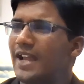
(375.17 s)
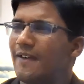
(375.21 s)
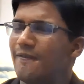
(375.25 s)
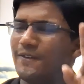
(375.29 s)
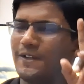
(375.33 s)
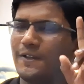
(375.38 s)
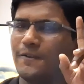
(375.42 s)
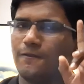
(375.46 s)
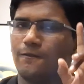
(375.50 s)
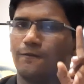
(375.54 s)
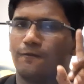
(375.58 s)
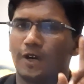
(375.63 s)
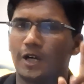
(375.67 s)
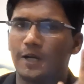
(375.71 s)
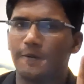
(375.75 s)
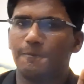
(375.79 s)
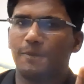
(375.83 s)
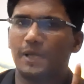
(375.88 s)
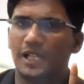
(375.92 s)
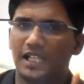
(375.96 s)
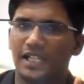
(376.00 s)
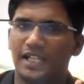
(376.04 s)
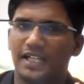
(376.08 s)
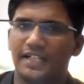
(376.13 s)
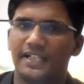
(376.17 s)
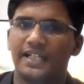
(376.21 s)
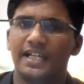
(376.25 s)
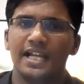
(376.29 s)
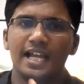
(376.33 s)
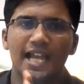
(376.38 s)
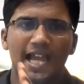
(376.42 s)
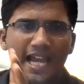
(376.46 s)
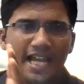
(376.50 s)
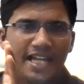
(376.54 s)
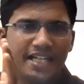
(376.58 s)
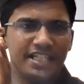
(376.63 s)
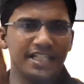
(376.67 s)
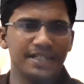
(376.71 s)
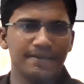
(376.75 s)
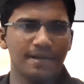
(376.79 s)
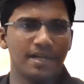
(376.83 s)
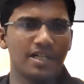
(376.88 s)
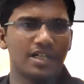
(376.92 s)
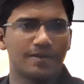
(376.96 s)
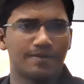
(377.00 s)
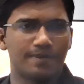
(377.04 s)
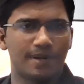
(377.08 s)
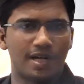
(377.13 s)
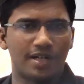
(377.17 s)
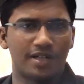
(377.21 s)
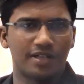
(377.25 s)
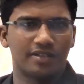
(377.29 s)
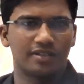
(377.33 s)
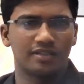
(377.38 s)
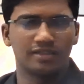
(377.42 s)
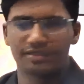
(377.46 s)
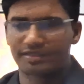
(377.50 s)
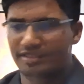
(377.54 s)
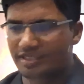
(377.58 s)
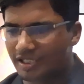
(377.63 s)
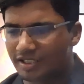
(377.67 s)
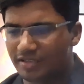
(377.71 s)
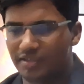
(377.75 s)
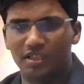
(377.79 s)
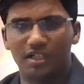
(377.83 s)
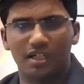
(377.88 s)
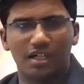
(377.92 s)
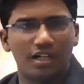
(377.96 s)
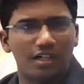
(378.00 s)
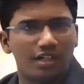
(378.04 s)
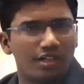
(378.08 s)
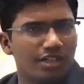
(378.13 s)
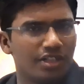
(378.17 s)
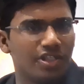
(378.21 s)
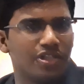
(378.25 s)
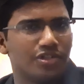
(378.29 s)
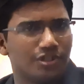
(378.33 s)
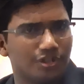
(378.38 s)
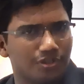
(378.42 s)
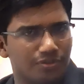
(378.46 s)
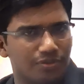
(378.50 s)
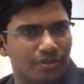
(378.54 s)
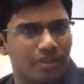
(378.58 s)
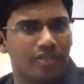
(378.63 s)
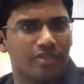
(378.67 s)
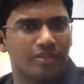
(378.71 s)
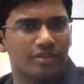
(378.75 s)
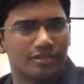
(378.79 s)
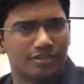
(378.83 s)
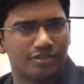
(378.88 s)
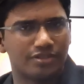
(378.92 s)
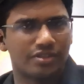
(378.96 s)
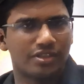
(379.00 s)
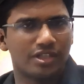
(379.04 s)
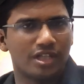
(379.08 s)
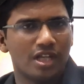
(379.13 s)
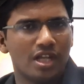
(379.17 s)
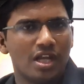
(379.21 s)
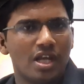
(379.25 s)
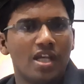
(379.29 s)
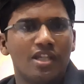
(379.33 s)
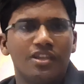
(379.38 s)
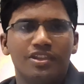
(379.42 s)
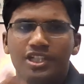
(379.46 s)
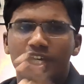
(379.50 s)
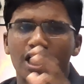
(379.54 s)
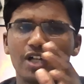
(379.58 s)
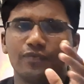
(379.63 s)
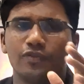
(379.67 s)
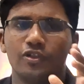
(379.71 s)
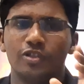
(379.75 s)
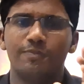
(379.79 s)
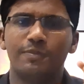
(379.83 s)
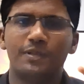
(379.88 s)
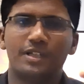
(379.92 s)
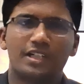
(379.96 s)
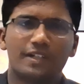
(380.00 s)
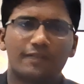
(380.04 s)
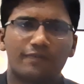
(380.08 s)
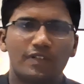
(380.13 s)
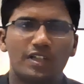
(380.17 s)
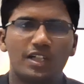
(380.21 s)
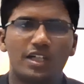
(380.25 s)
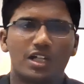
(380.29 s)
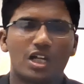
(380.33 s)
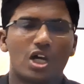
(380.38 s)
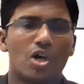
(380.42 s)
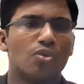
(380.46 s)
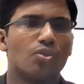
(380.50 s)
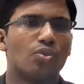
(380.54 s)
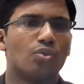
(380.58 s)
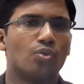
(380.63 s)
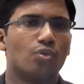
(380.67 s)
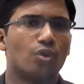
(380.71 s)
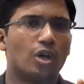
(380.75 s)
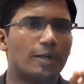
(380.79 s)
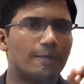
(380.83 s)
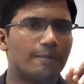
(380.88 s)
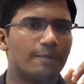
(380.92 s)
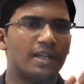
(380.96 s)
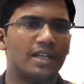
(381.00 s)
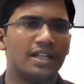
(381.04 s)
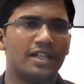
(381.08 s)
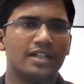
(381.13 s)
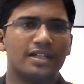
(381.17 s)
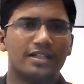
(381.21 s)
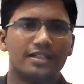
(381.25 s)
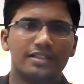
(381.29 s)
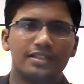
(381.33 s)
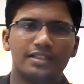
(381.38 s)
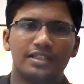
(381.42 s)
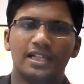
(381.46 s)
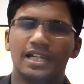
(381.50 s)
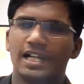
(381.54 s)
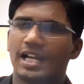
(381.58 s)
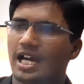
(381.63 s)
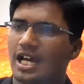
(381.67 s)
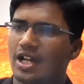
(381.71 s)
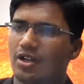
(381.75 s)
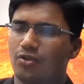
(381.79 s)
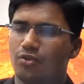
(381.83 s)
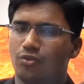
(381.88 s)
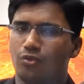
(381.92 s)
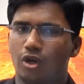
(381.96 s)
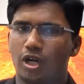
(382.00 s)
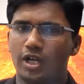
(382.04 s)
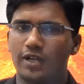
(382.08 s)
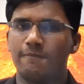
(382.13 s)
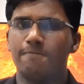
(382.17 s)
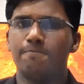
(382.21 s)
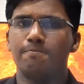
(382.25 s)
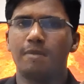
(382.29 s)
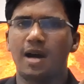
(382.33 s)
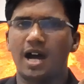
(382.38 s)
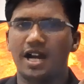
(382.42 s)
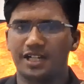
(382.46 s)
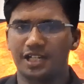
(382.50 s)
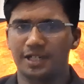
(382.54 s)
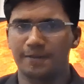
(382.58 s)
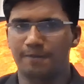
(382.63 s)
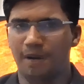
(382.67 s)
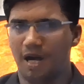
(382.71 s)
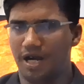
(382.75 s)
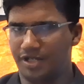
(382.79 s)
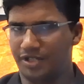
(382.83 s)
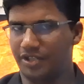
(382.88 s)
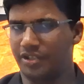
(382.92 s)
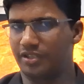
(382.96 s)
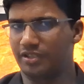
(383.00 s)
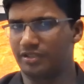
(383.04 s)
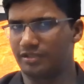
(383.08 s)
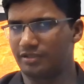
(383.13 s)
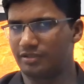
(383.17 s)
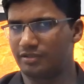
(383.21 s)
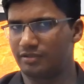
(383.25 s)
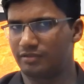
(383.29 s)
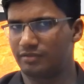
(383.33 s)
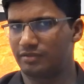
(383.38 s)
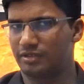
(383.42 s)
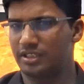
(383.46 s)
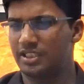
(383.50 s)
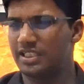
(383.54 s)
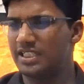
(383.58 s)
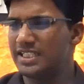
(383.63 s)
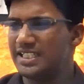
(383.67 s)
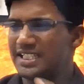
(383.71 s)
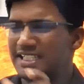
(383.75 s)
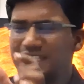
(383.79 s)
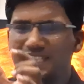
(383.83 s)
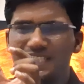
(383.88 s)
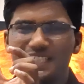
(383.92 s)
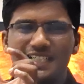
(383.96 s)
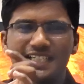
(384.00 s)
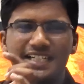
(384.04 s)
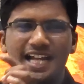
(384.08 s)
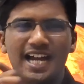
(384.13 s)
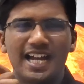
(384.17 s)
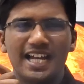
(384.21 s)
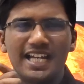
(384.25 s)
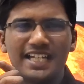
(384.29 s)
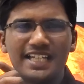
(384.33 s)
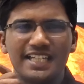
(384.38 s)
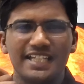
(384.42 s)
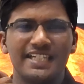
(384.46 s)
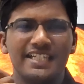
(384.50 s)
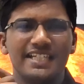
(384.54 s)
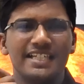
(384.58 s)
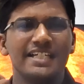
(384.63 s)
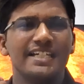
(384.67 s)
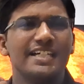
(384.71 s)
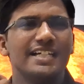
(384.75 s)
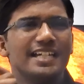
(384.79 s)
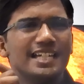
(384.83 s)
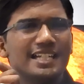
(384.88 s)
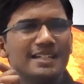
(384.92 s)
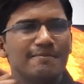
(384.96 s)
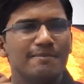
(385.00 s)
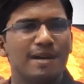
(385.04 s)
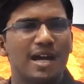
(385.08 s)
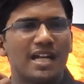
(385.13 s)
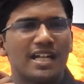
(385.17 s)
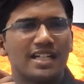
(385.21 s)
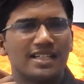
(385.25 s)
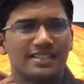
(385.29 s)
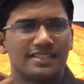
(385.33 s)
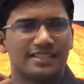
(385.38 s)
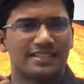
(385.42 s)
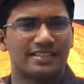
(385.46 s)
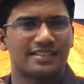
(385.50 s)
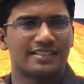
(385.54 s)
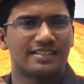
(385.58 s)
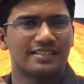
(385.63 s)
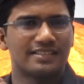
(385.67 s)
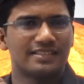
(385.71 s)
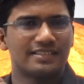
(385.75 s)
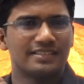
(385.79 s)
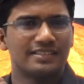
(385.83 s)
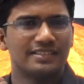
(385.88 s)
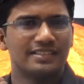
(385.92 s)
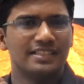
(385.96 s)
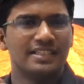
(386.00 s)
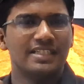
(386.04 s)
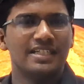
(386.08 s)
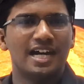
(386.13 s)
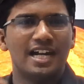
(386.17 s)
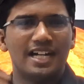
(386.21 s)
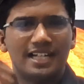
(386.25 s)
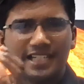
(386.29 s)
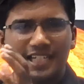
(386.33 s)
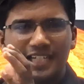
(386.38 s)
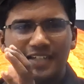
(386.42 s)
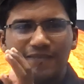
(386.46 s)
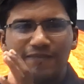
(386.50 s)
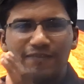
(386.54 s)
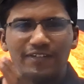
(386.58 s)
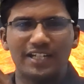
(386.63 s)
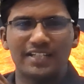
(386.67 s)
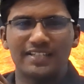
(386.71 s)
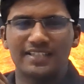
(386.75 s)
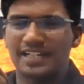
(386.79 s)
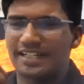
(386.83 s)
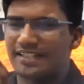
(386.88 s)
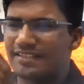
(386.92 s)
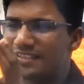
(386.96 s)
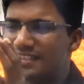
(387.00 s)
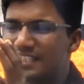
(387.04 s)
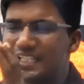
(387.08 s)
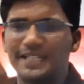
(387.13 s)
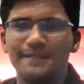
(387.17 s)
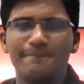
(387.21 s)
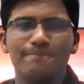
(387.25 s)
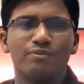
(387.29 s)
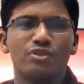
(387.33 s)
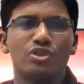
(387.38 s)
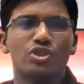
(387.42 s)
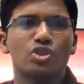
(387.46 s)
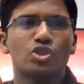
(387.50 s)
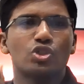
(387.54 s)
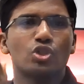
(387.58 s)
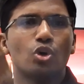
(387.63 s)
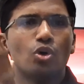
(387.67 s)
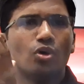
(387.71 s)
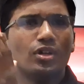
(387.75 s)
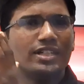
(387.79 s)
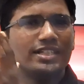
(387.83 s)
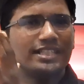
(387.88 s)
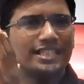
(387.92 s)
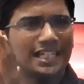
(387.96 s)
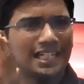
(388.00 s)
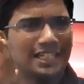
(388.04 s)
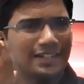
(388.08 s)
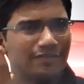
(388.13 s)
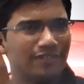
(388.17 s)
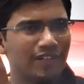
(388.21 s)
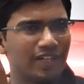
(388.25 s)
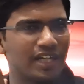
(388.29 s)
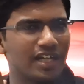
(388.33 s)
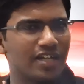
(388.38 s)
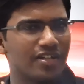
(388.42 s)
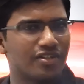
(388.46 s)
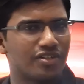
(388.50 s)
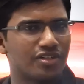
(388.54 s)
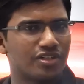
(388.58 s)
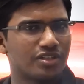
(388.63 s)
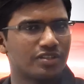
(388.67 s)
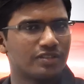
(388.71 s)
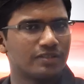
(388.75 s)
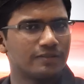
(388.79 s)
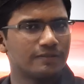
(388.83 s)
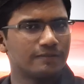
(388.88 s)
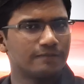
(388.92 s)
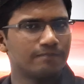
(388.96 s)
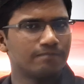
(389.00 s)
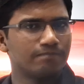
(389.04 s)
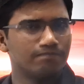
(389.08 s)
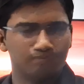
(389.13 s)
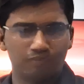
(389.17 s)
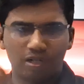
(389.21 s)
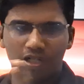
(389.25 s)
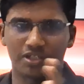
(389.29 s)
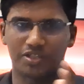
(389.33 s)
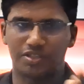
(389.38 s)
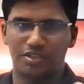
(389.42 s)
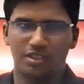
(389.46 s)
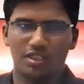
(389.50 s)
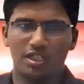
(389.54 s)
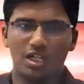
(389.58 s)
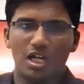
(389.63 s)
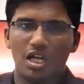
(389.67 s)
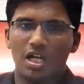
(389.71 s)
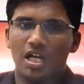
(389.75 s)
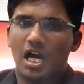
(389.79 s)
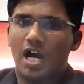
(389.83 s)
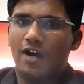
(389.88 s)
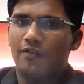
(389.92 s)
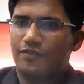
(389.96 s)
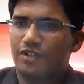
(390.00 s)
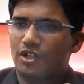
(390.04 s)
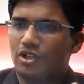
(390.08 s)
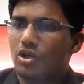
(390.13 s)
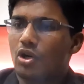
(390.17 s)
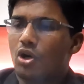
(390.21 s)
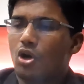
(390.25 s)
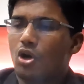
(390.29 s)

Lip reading: every 1 billion antimatter particles in the early universe, there would be roughly around 1 billion and 1 matter particle. A tiny imbalance, a difference that seemed so insignificant. But after